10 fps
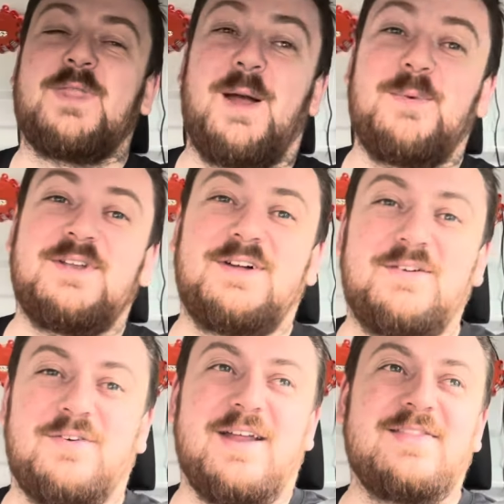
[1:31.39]
and were
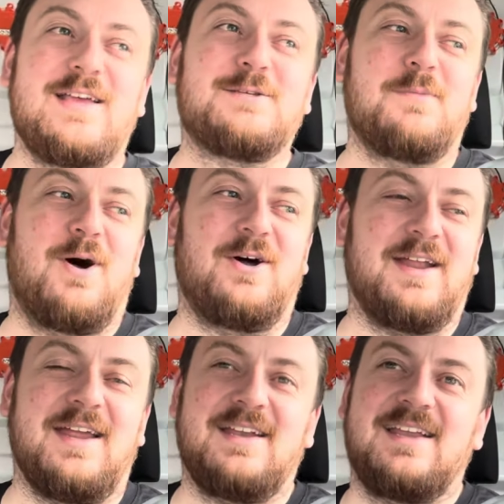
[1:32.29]
delivering this
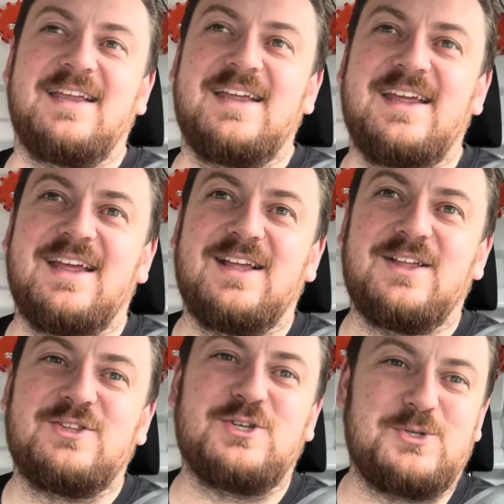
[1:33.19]
morning
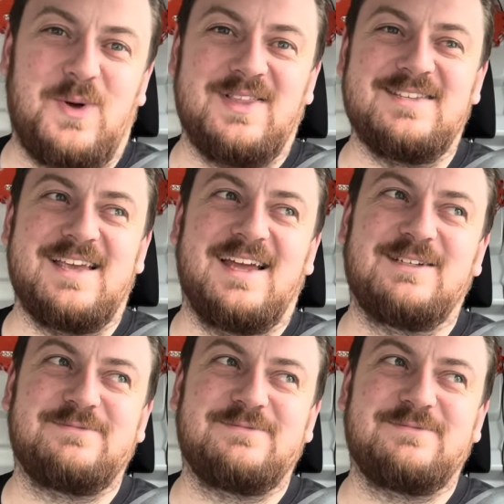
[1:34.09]
to Swansea.